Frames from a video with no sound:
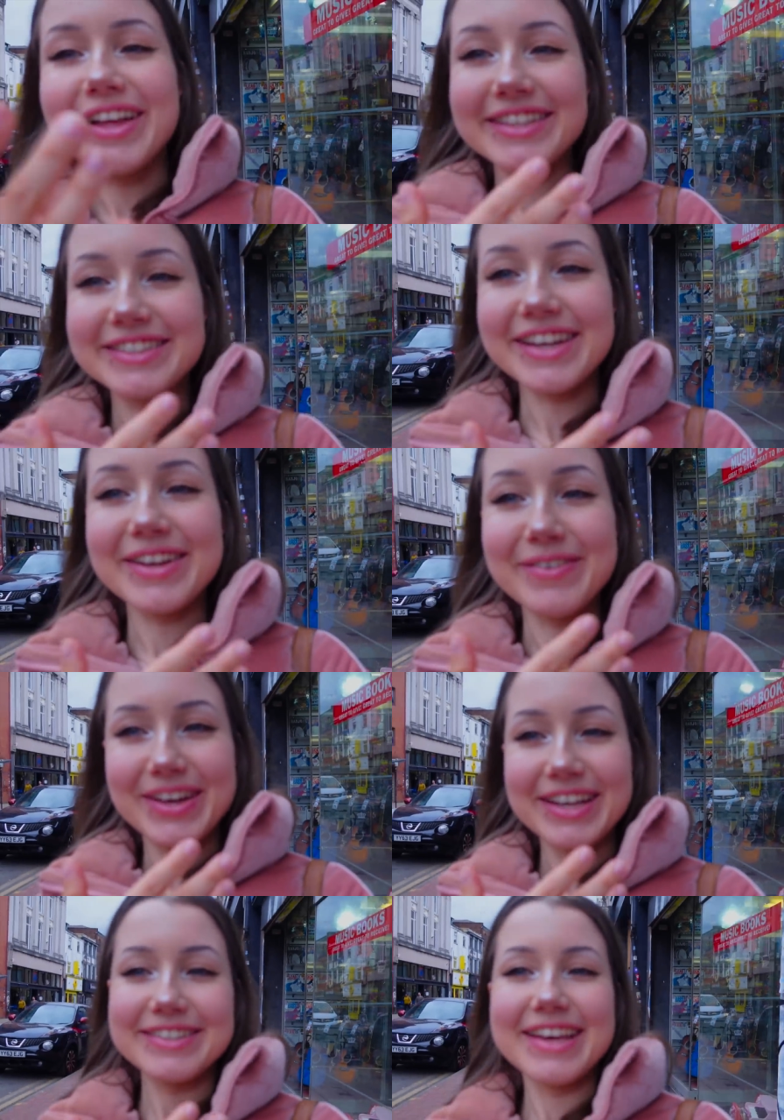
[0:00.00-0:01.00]
I did,
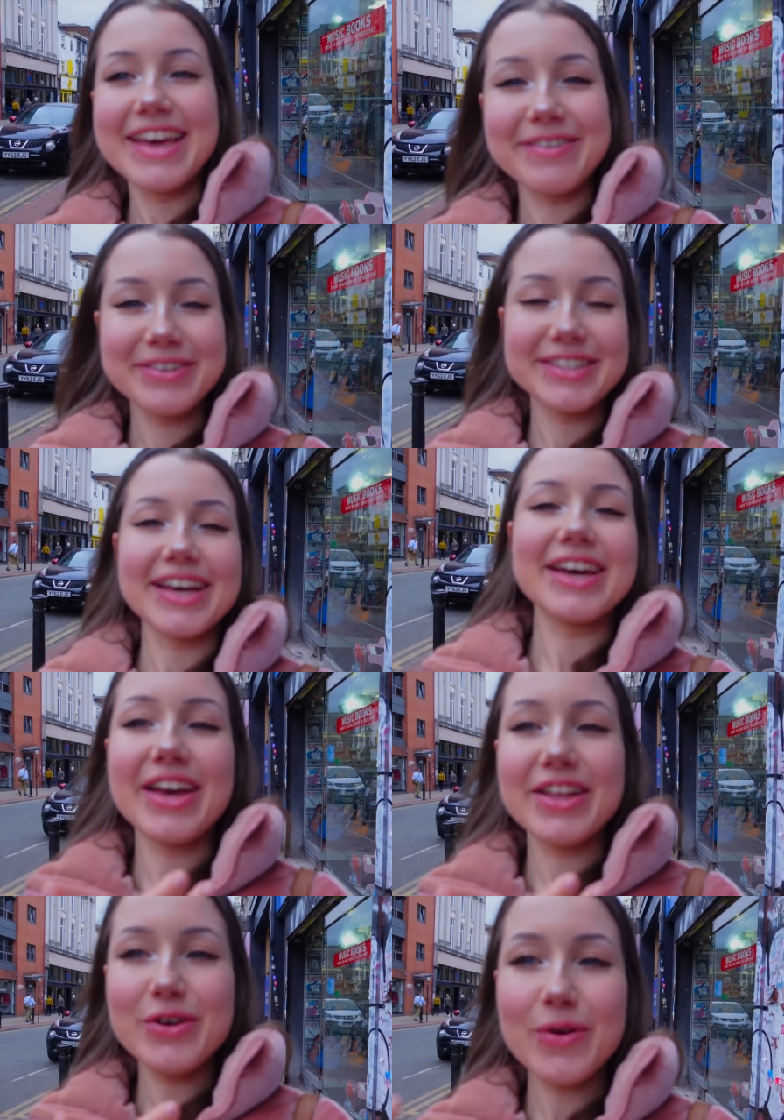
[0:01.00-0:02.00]
because he was like,
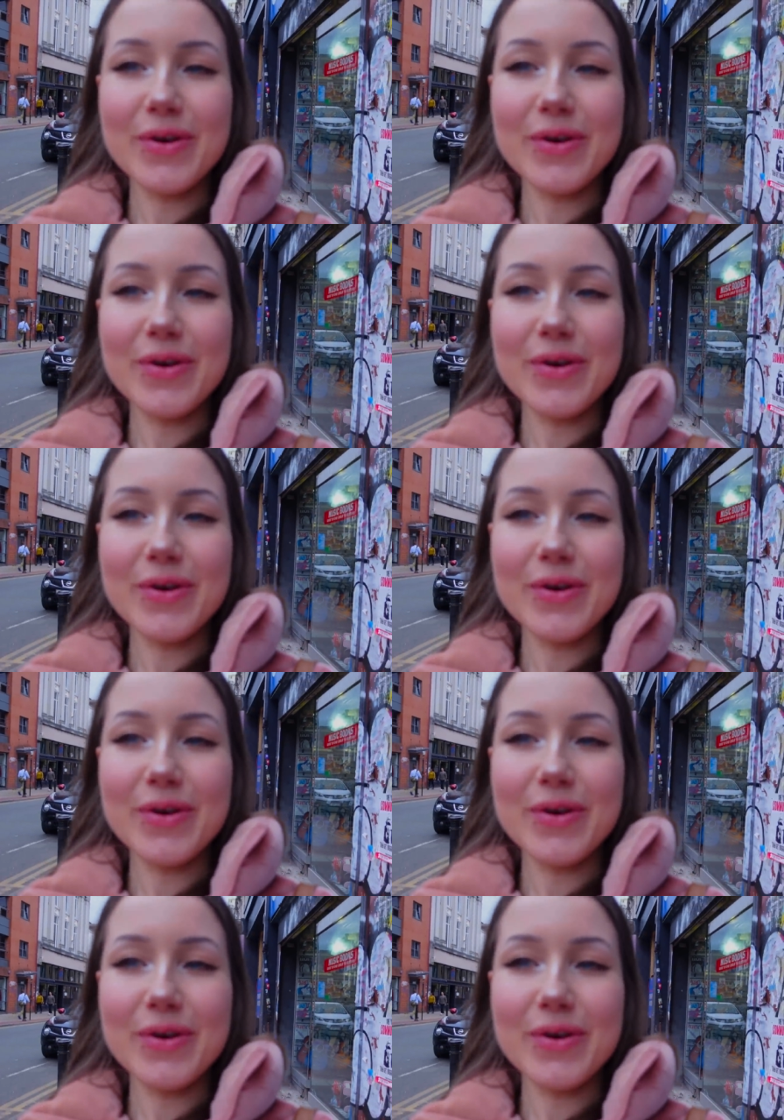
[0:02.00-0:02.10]
can you go